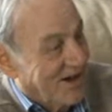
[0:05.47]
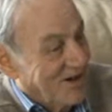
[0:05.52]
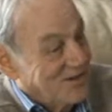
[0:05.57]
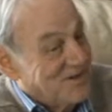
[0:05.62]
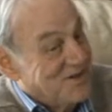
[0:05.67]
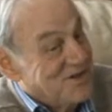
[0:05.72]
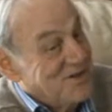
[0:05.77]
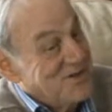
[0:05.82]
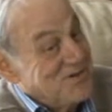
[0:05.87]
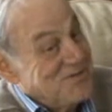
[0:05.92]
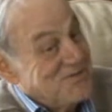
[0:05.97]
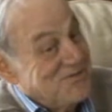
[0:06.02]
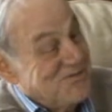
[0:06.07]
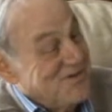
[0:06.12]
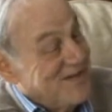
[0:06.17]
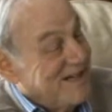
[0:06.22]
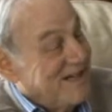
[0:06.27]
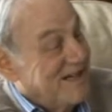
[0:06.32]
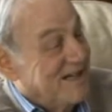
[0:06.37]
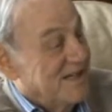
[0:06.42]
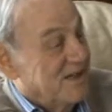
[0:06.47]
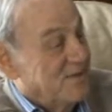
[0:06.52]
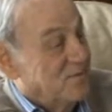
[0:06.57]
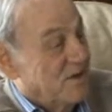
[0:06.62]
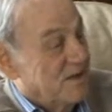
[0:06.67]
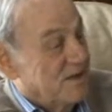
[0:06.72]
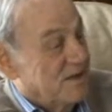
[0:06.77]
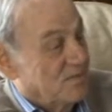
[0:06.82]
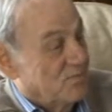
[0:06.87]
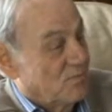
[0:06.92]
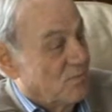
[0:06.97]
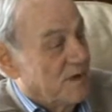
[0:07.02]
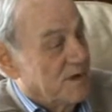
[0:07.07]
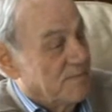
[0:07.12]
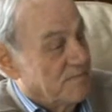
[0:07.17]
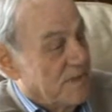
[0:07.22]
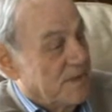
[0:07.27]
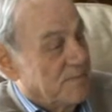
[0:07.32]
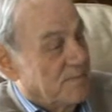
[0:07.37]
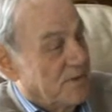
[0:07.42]
I do really,
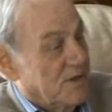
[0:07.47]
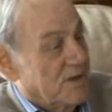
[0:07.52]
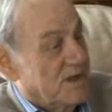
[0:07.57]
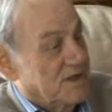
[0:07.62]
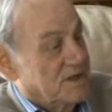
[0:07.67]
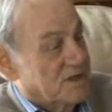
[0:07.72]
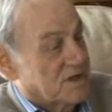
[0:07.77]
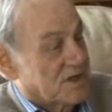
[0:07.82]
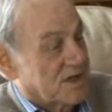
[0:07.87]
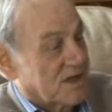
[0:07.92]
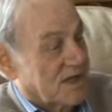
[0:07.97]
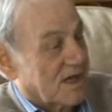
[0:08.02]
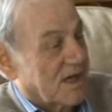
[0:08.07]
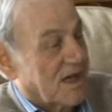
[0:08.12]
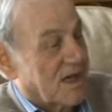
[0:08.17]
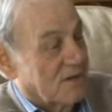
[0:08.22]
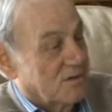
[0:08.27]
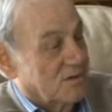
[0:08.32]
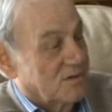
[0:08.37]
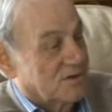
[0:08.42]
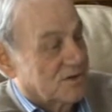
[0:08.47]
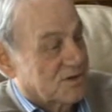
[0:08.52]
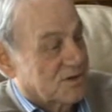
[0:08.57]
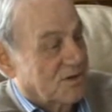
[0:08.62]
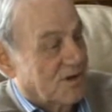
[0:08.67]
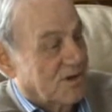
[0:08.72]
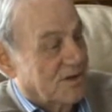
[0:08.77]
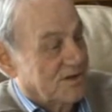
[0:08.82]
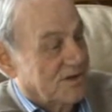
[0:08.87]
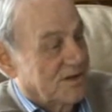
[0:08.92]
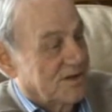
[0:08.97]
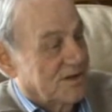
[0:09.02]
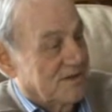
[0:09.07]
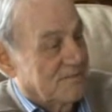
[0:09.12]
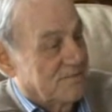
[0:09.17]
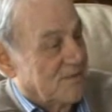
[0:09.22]
with me being so close, right,